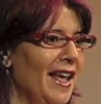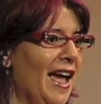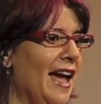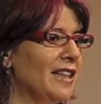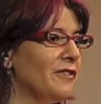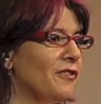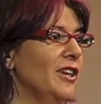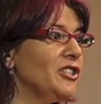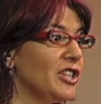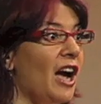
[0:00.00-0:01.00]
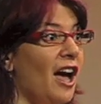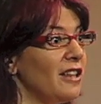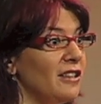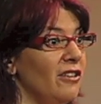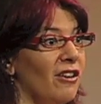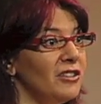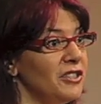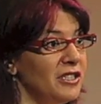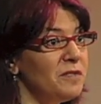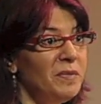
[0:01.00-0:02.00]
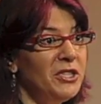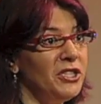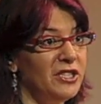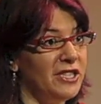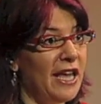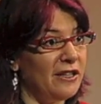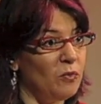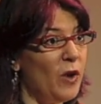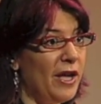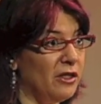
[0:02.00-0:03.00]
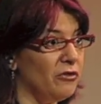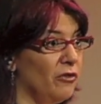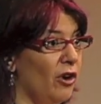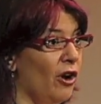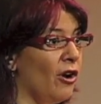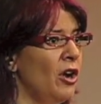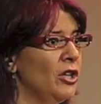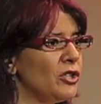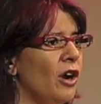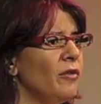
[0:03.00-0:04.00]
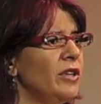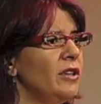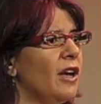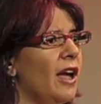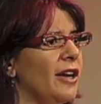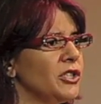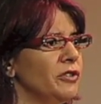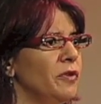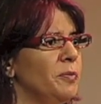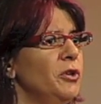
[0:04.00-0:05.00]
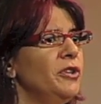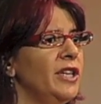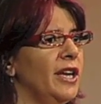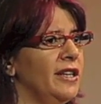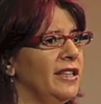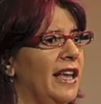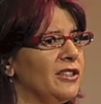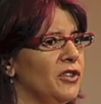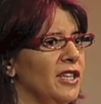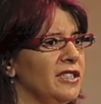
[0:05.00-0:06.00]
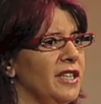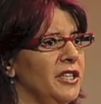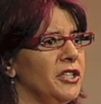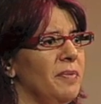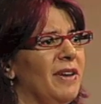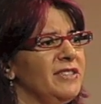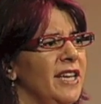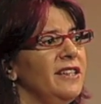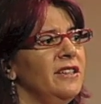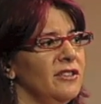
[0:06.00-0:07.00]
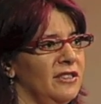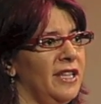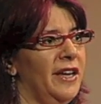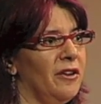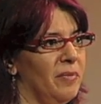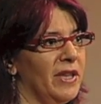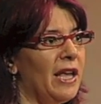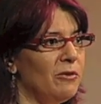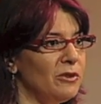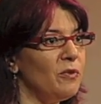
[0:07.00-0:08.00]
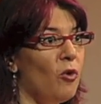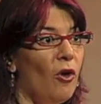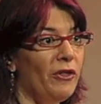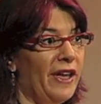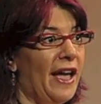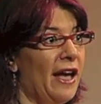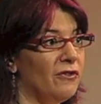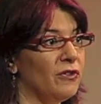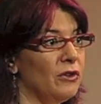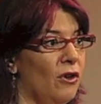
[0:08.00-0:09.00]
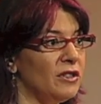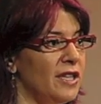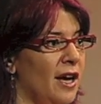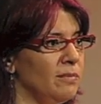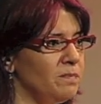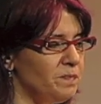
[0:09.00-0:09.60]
And the French got The Origin of the Species that way through her. Darwin actually repudiated that translation about 10 years later, but that was all they had for a long time.